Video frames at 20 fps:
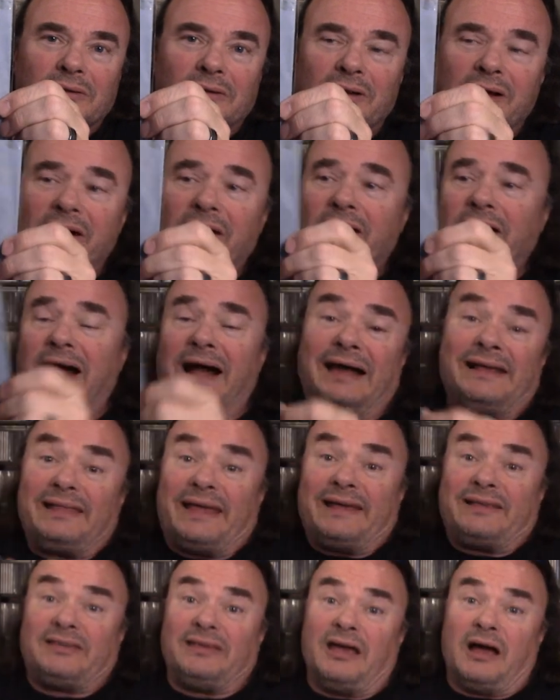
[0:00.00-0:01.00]
Uh, I
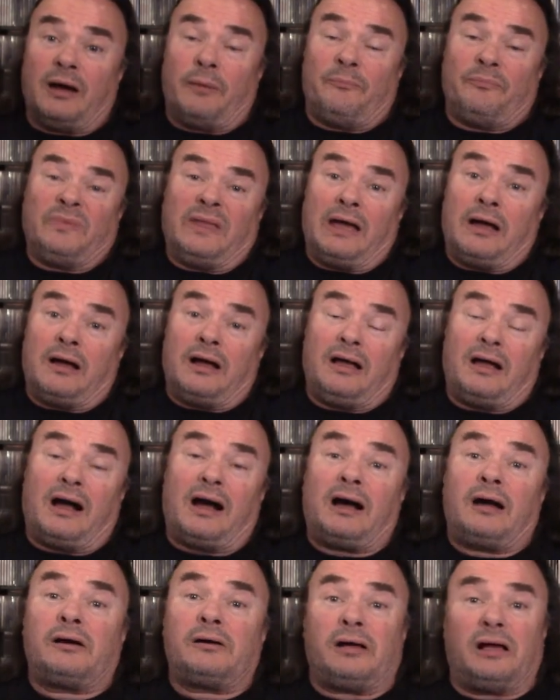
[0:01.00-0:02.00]
like the album. Now,
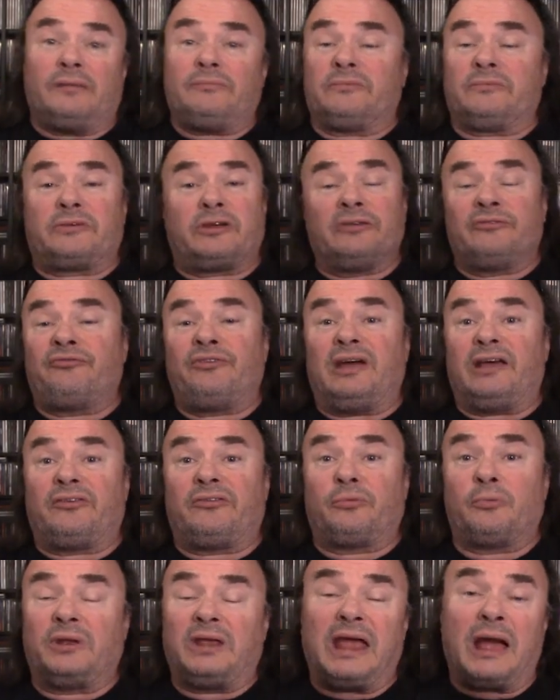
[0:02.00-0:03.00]
I'll
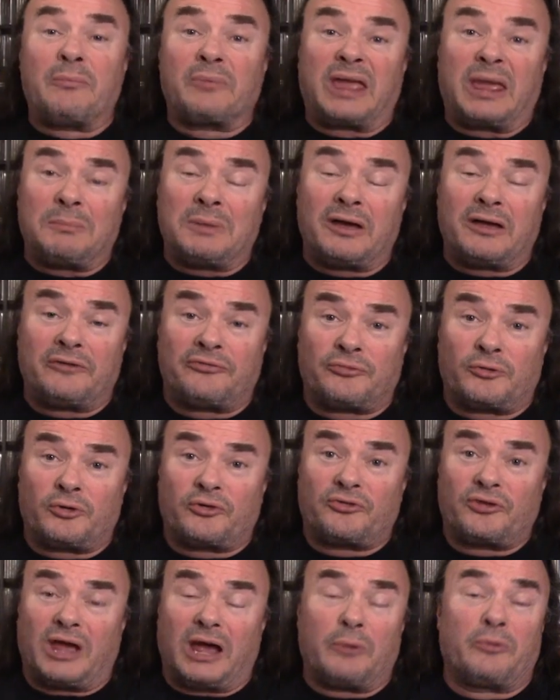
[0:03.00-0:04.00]
confess, when the album came out at
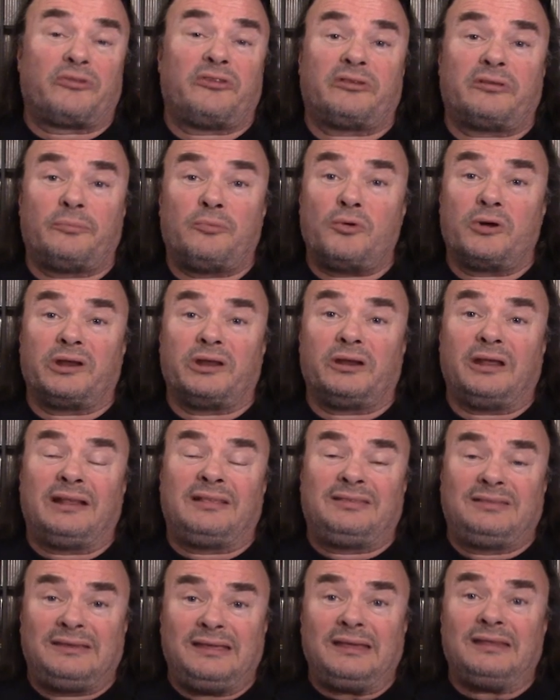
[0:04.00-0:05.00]
first, I was disappointed.
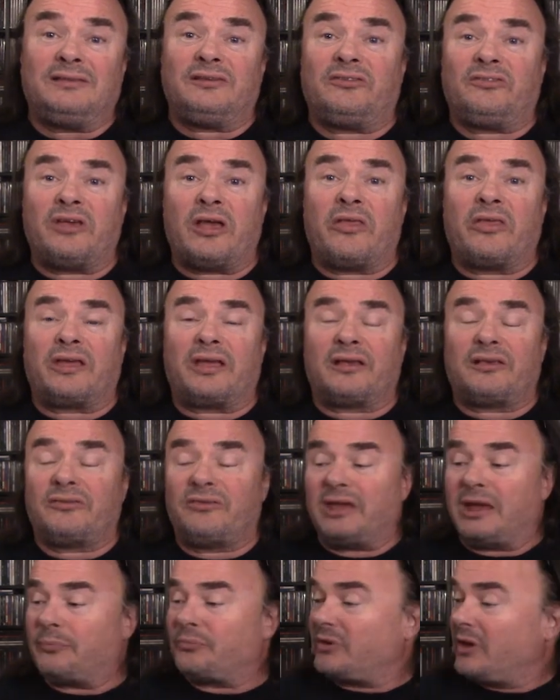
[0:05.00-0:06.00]
It didn't sound like
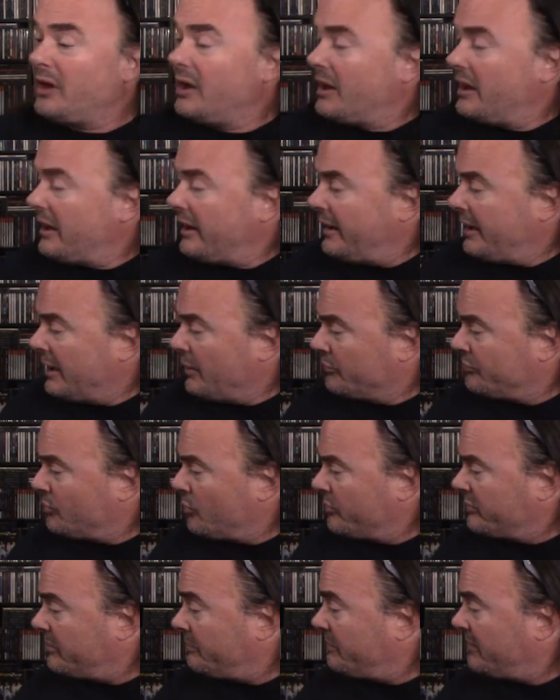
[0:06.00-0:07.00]
Accept. And I was
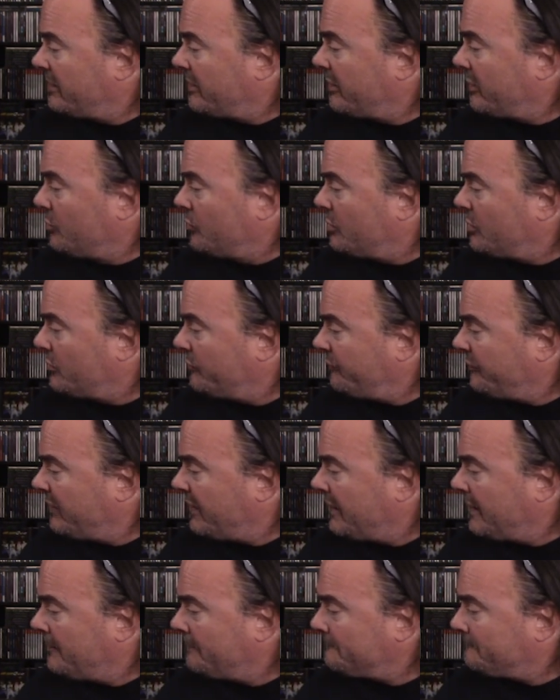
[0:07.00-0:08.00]
always a big Udo
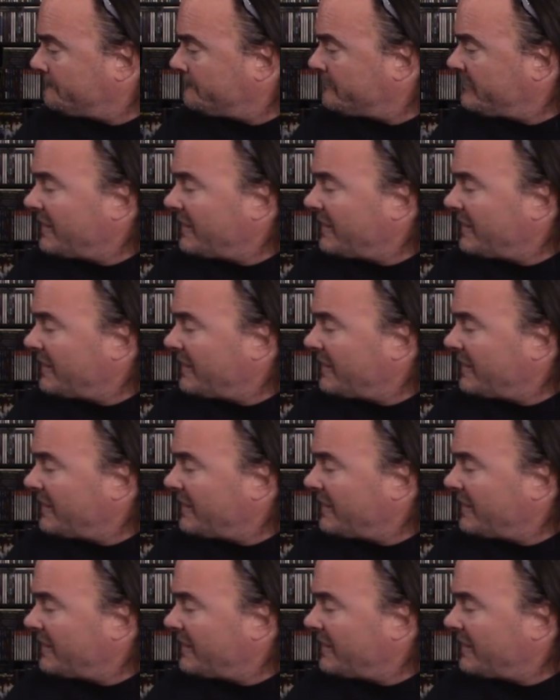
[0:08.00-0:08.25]
fan.